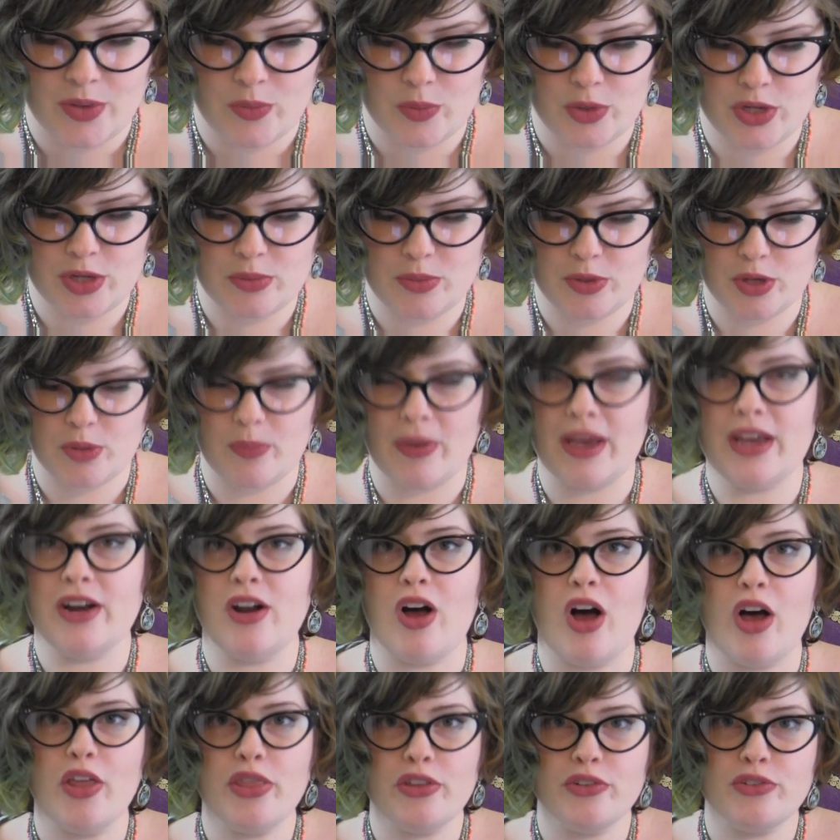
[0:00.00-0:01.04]
read a book by an
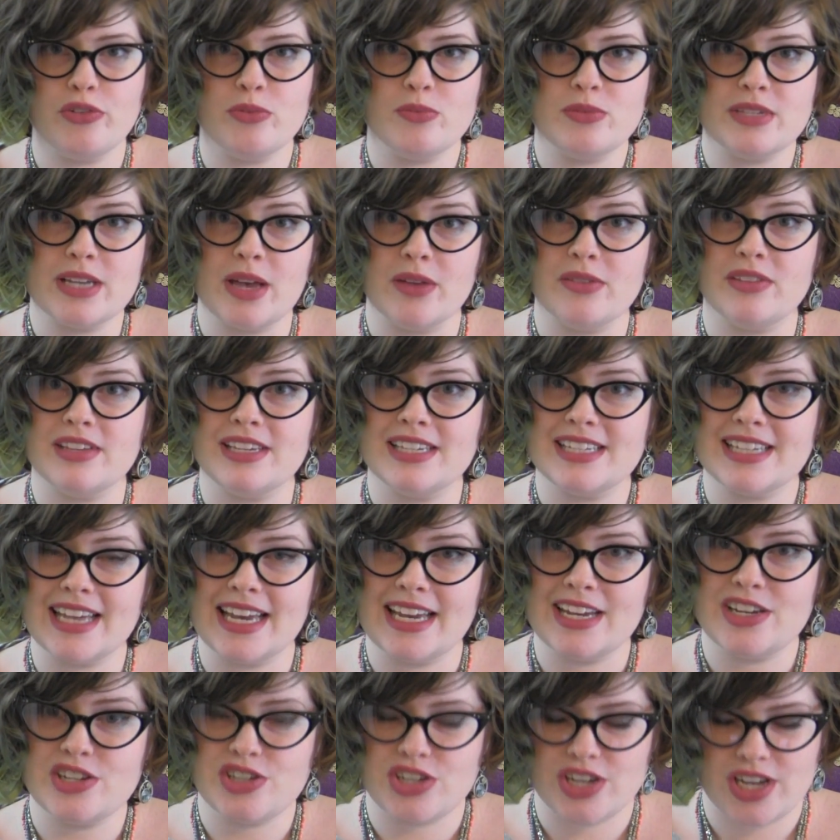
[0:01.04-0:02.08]
author from Southeast
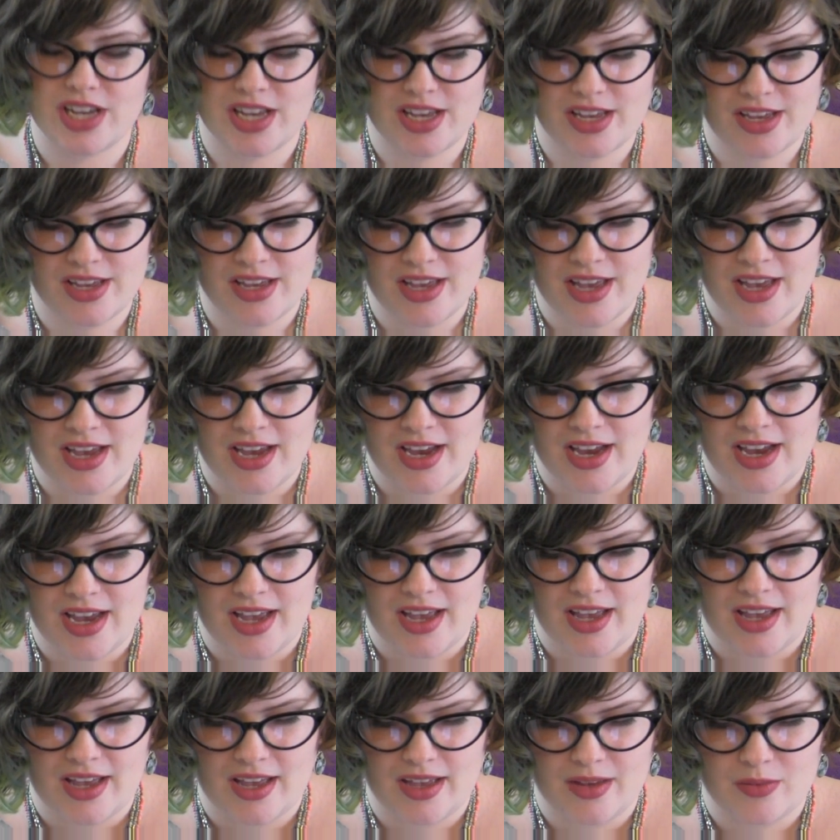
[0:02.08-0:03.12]
Asia,
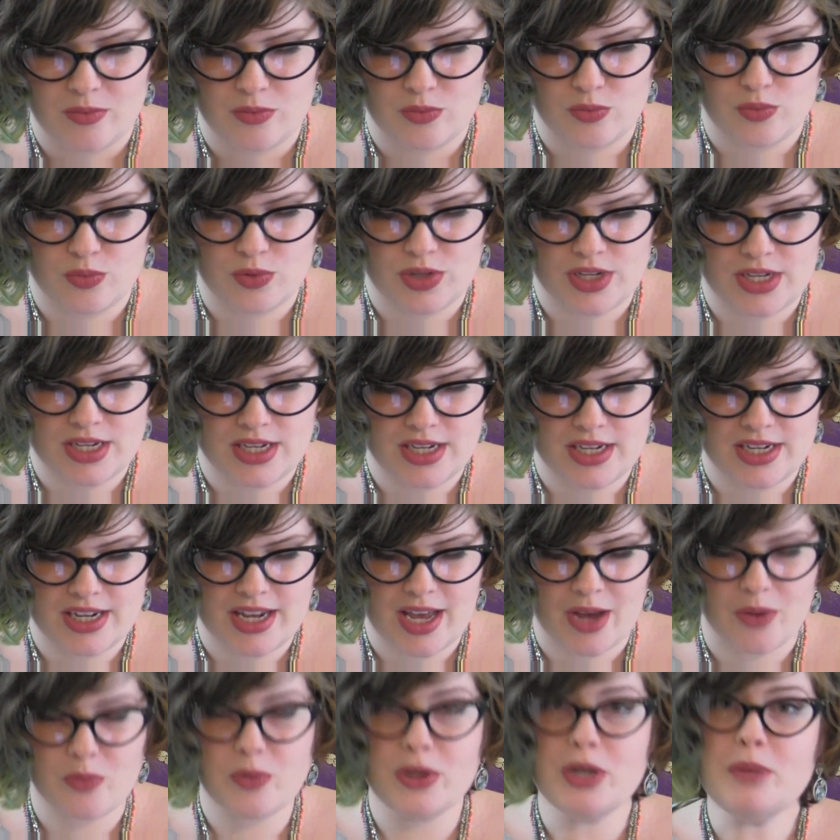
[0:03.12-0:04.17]
read
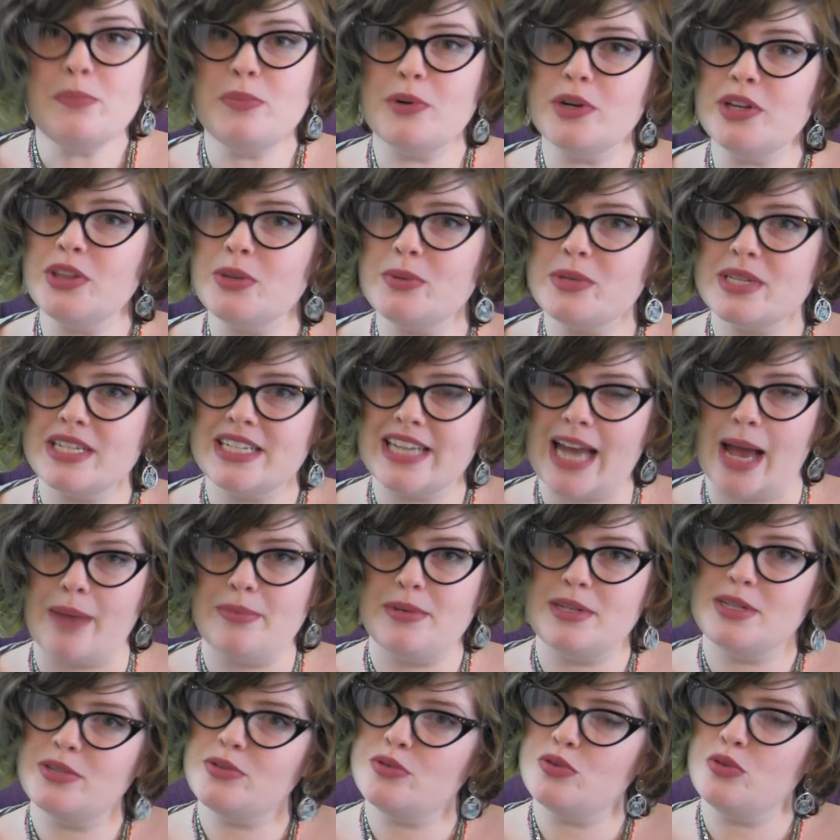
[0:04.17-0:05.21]
a book that was
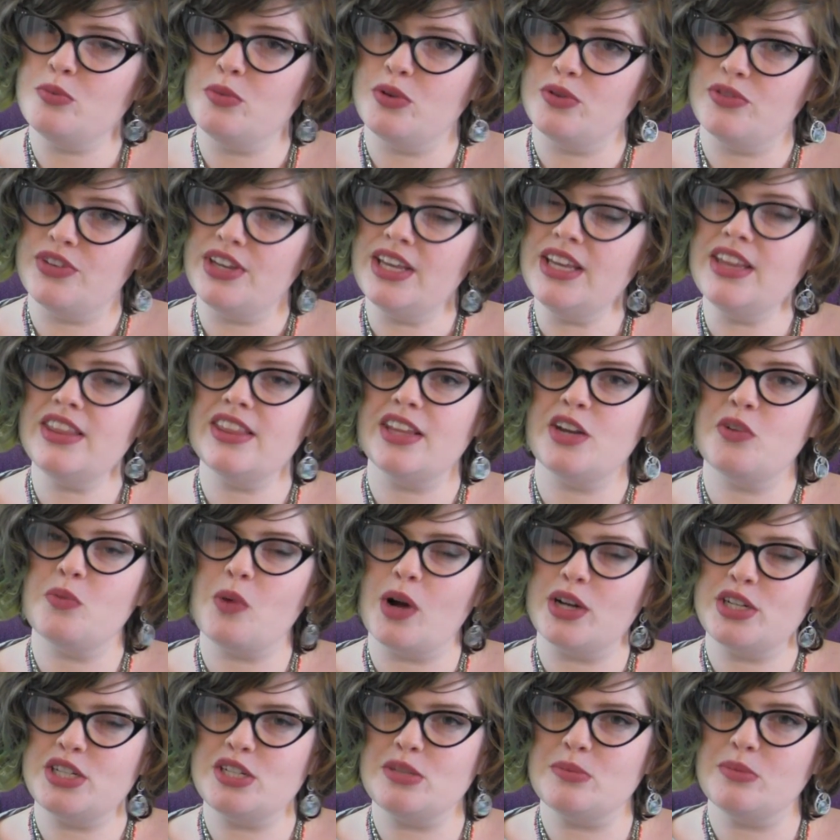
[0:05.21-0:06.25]
adapted into a movie, then
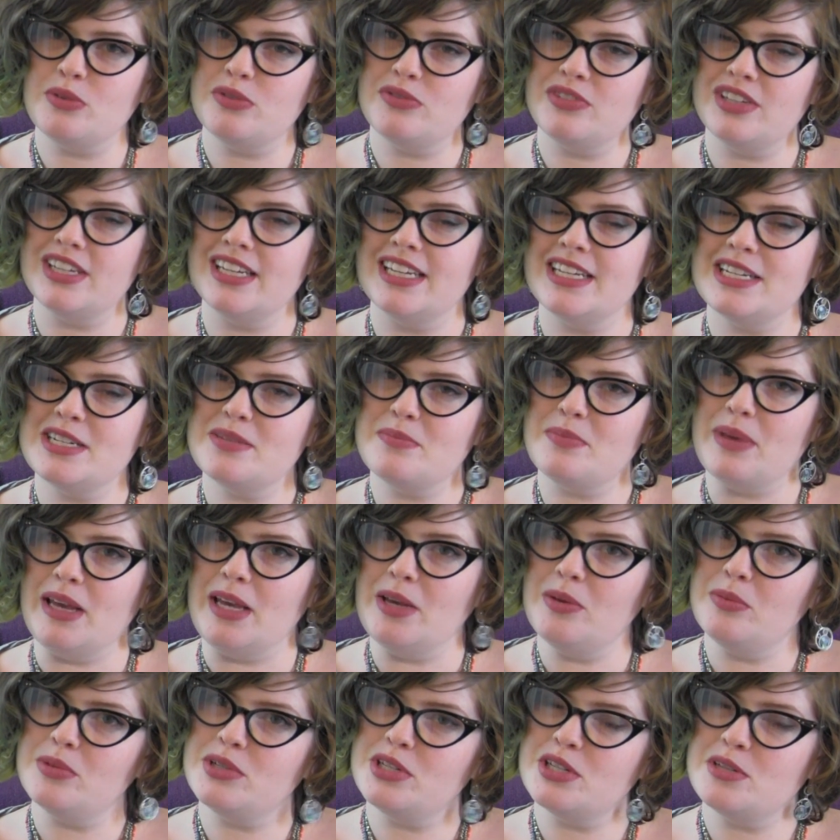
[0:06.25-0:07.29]
watch the movie and
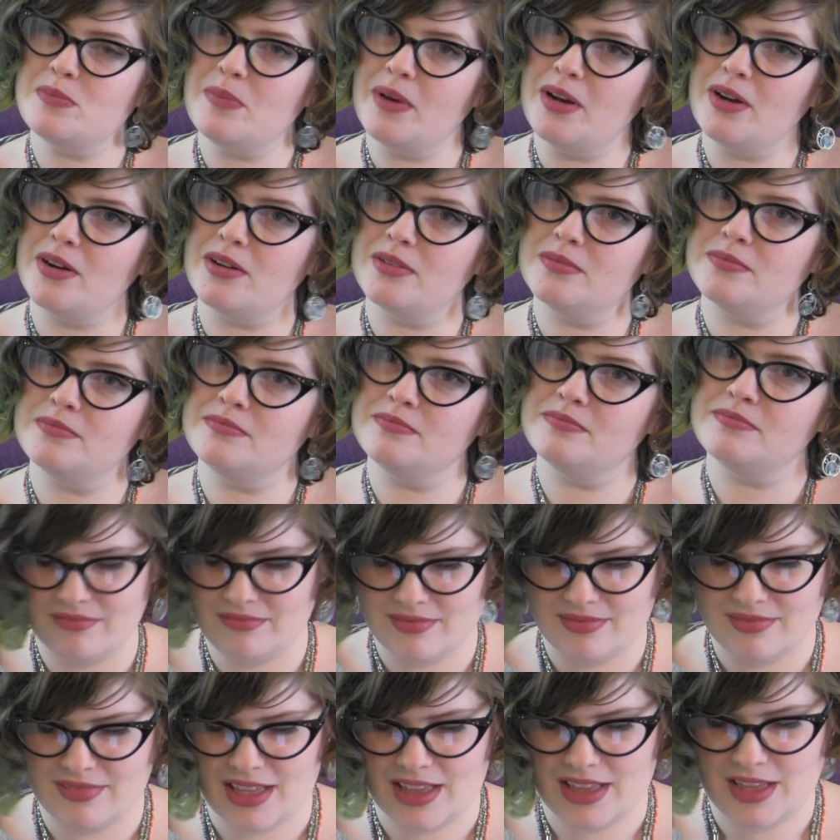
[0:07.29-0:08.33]
debate which is better.
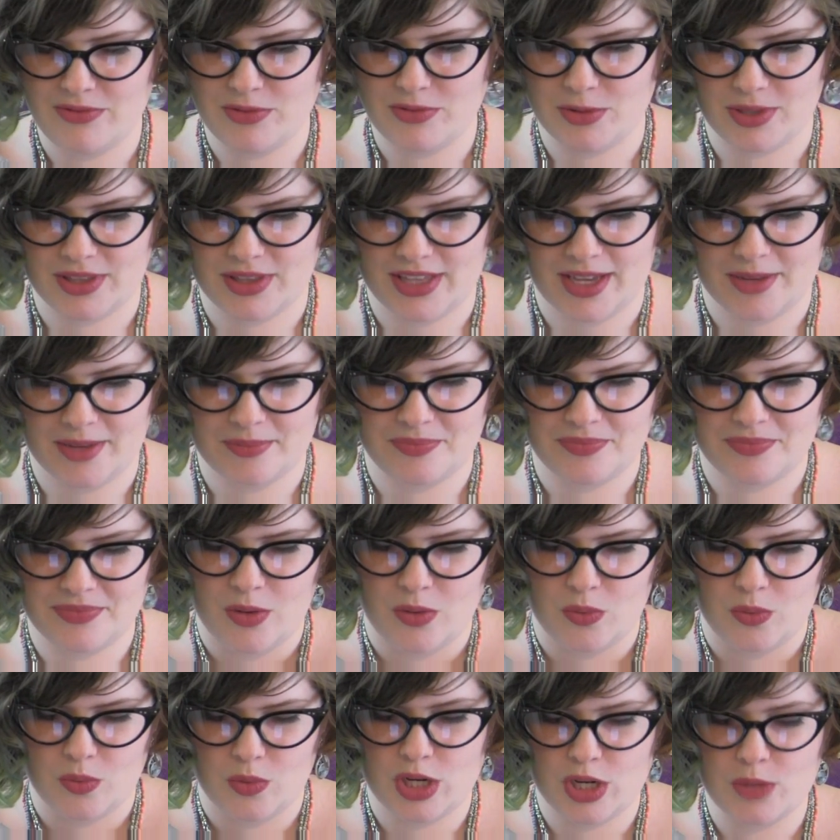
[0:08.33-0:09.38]
I love doing that.
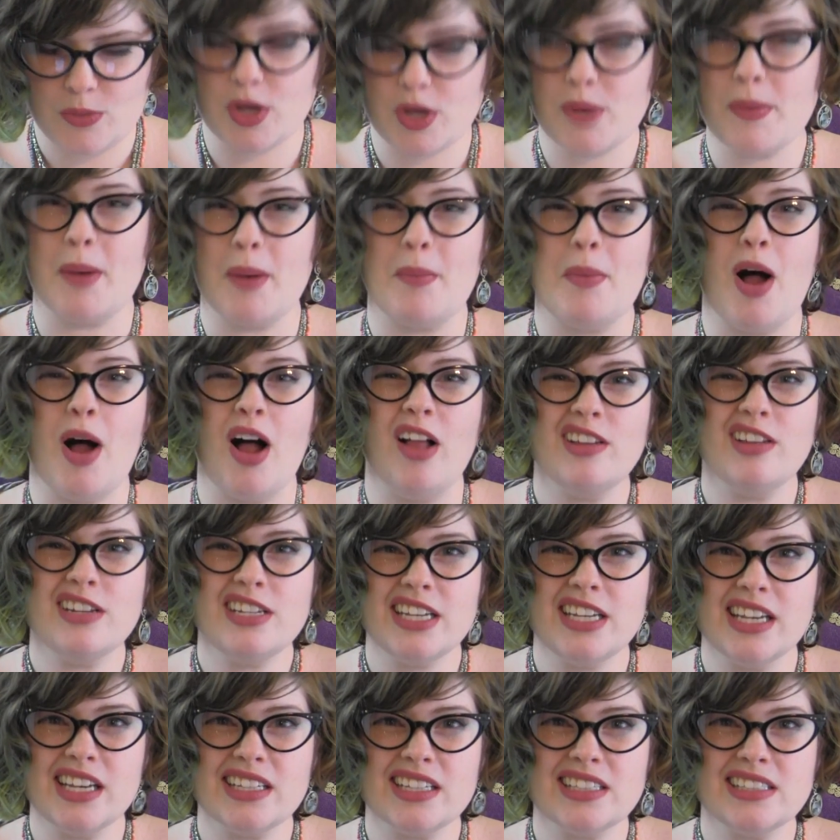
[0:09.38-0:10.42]
Read a book about
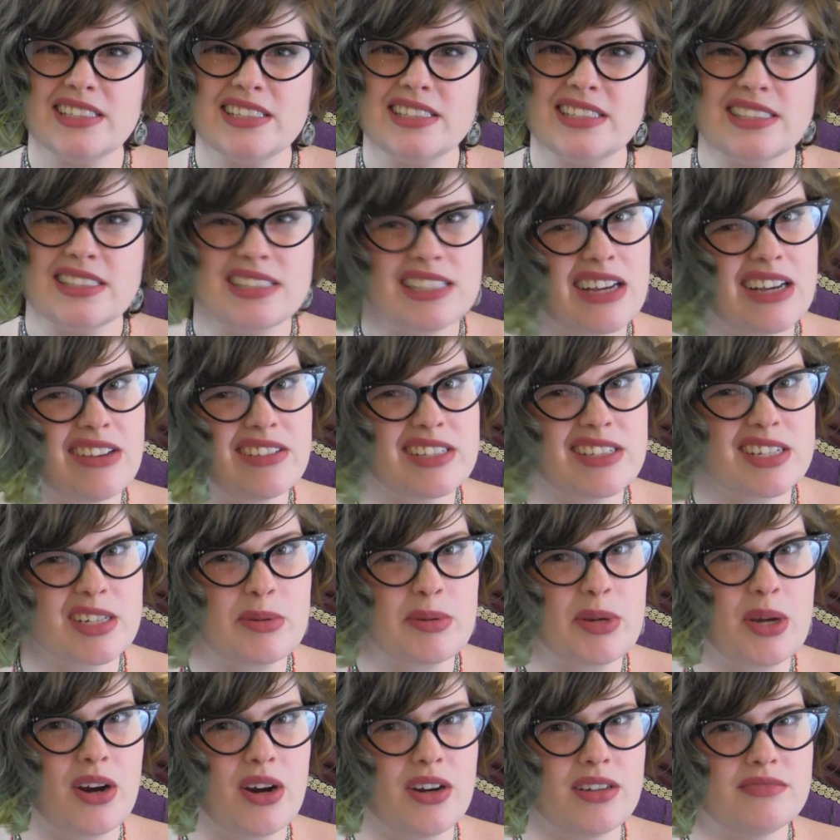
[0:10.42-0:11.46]
politics. That one's gonna
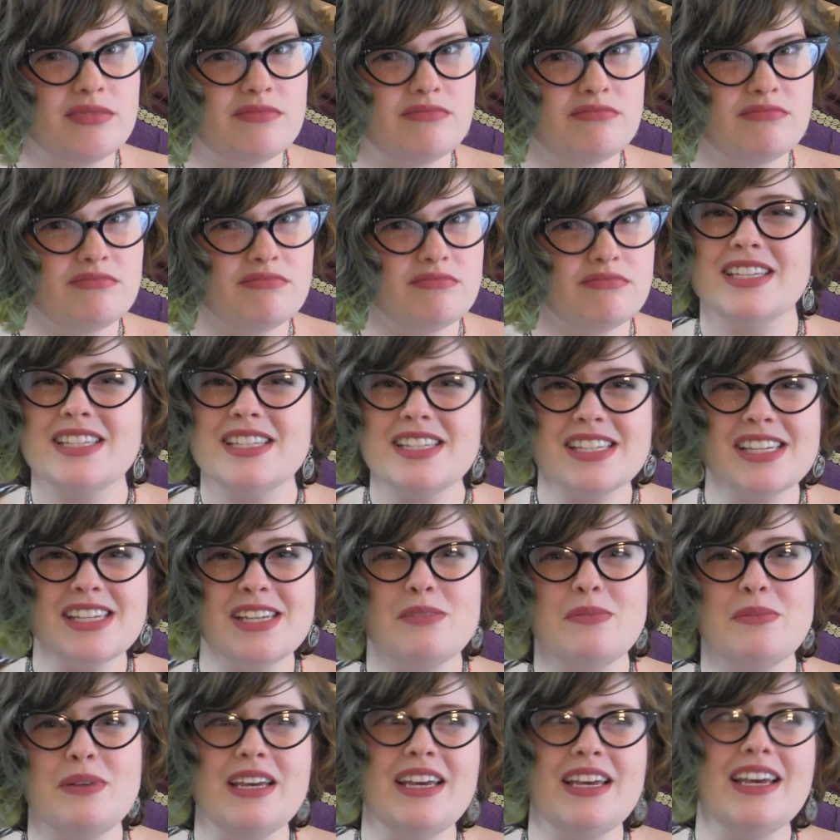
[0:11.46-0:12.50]
be hard. This is
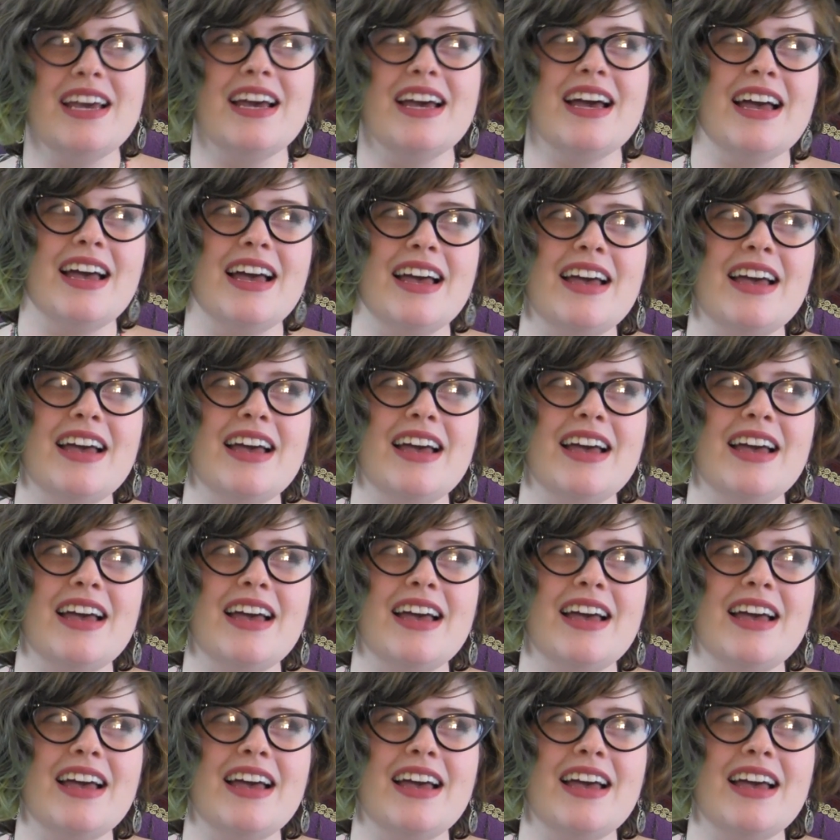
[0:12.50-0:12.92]
gonna be